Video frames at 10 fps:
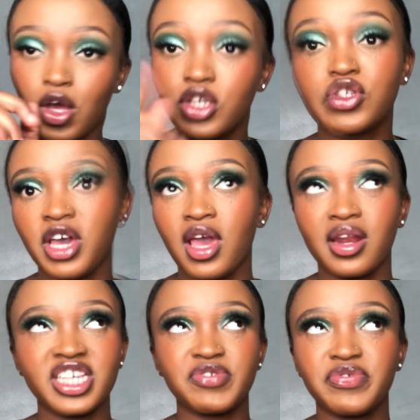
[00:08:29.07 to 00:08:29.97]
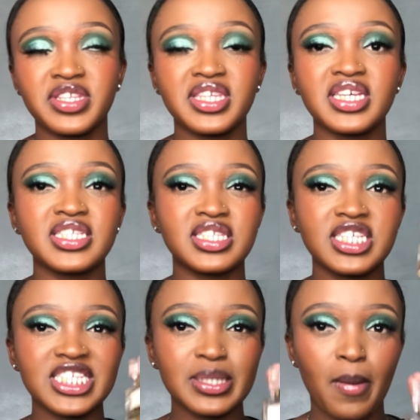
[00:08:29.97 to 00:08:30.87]
my next favorite thing is
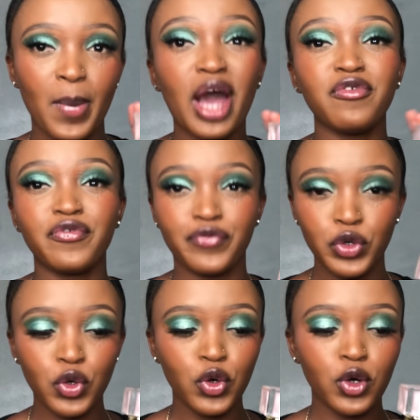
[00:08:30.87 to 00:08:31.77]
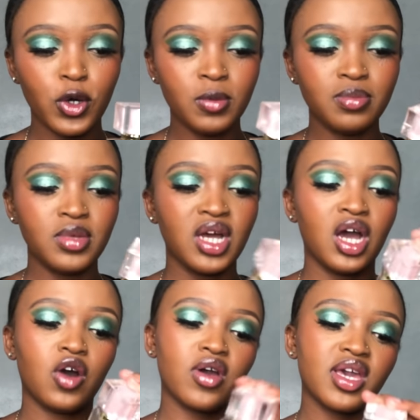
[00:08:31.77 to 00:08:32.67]
this perfume.
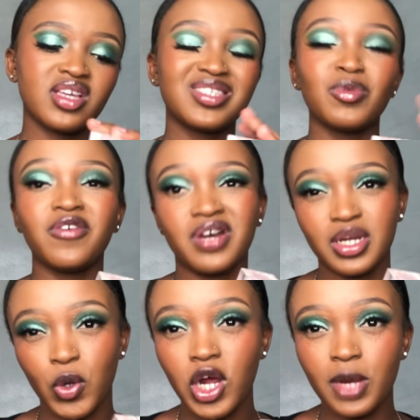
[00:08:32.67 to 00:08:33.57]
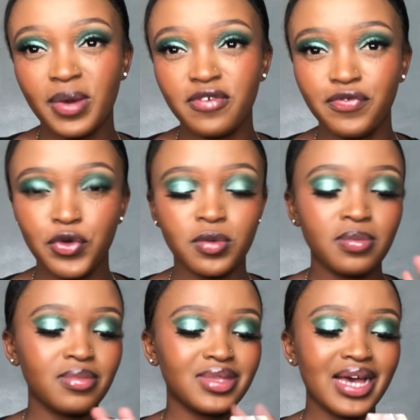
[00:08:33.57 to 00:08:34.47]
Okay, it's more of an oil perfume
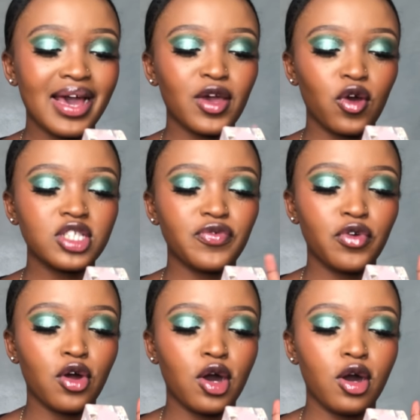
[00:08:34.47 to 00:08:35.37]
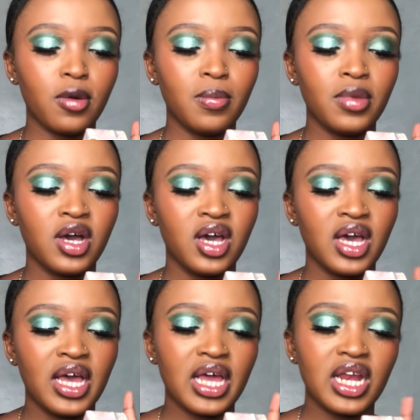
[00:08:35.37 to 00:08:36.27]
that I got from
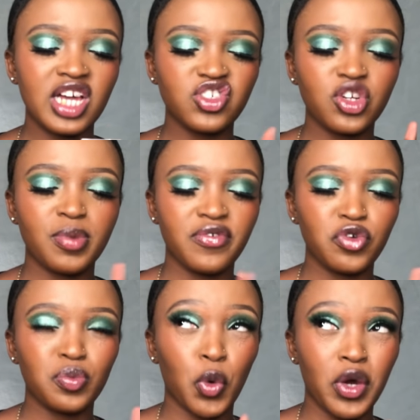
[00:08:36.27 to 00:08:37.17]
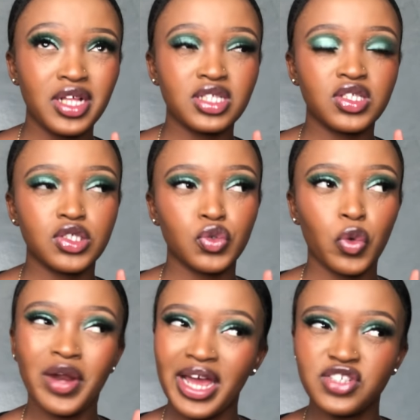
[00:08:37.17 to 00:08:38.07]
Luxury Perfume Oils on
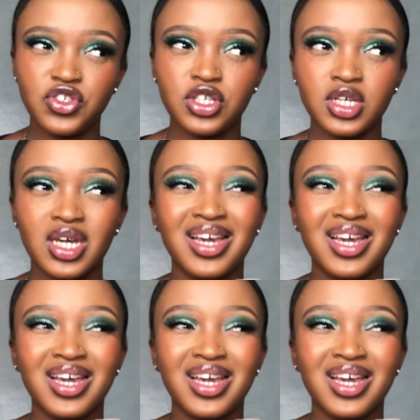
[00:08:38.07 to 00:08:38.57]
IG.